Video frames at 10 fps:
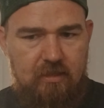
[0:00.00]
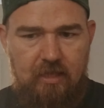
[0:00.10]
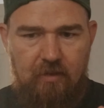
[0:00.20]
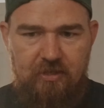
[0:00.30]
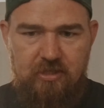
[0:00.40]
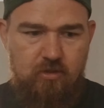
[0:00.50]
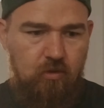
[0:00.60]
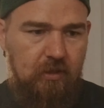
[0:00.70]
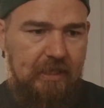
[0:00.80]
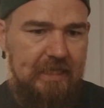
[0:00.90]
Now this is
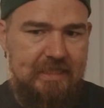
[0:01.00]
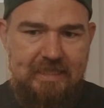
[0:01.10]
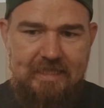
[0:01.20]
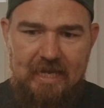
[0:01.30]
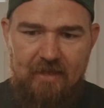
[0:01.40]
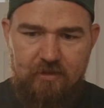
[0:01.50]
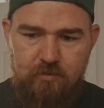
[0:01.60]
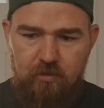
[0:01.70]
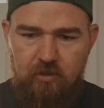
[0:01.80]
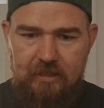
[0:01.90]
all linked together,
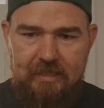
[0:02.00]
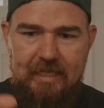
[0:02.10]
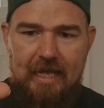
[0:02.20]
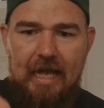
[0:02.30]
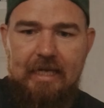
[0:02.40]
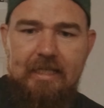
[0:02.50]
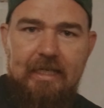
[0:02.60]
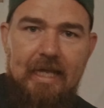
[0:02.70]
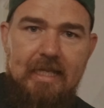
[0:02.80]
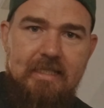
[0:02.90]
so I've got
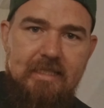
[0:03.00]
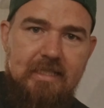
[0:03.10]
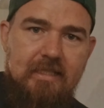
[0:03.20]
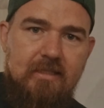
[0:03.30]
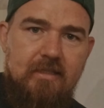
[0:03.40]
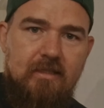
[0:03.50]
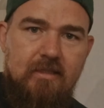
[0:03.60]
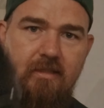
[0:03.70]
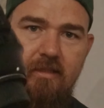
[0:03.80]
Canon lenses